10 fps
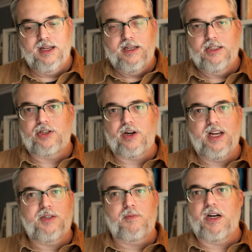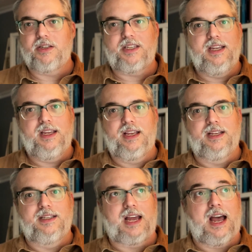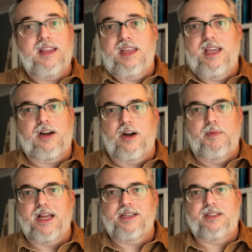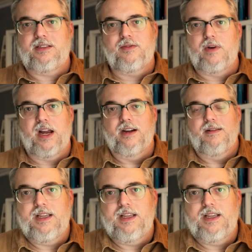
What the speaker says: Strange Mercy is, I think, her best record.